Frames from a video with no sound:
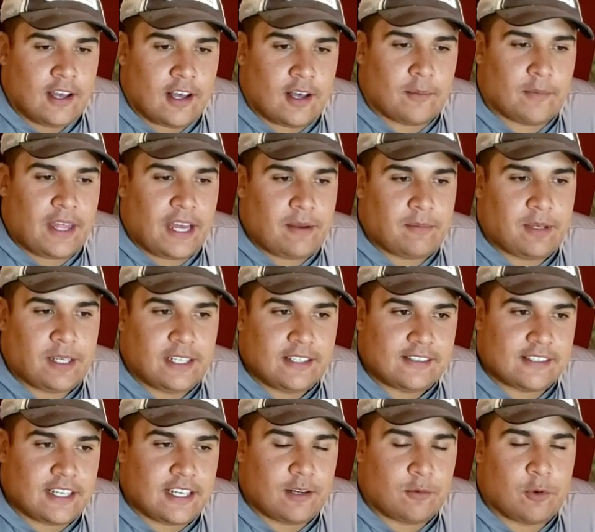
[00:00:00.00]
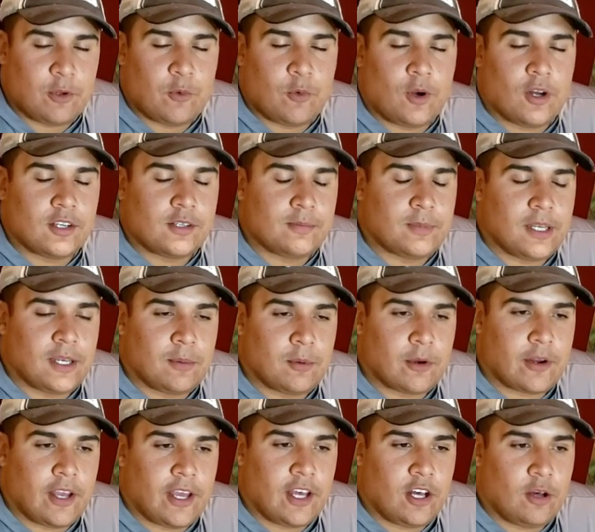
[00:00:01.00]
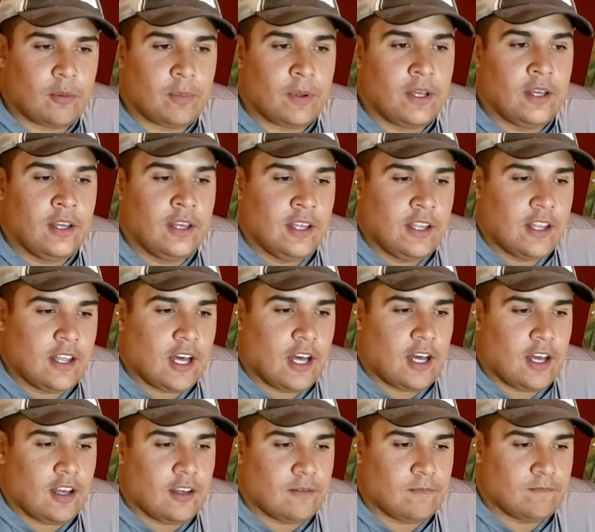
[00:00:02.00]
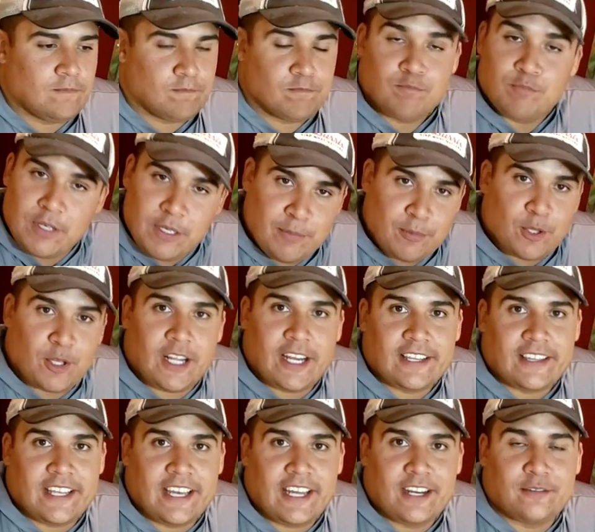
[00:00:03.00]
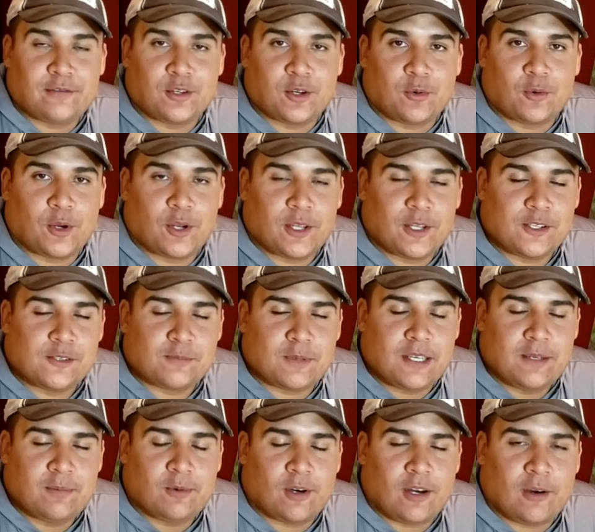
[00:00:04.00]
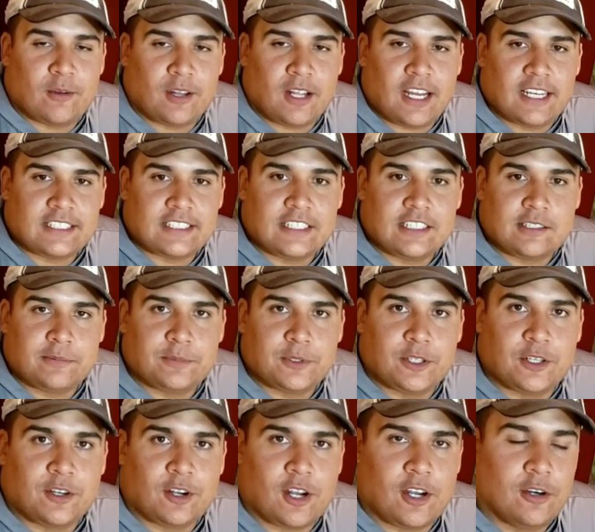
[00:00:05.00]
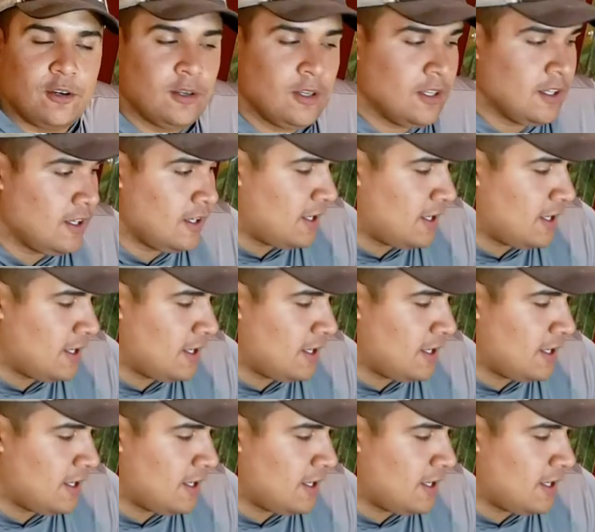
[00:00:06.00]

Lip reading: That being said, we want to be able to help people like that. If you're one of those people, I would like to help you grow.